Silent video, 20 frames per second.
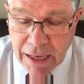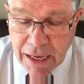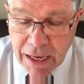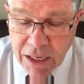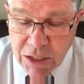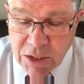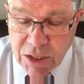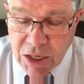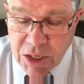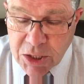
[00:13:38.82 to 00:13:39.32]

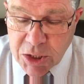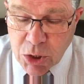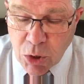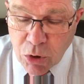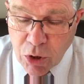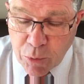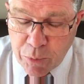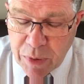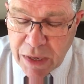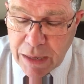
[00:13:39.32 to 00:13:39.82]
it says, so
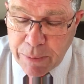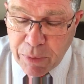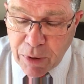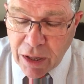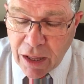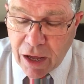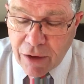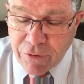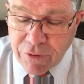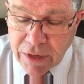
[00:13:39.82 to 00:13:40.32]
the
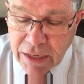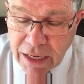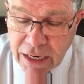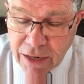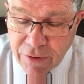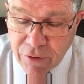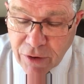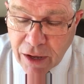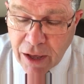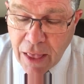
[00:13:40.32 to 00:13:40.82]
people of
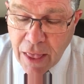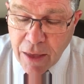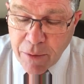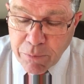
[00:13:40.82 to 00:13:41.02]
Nineveh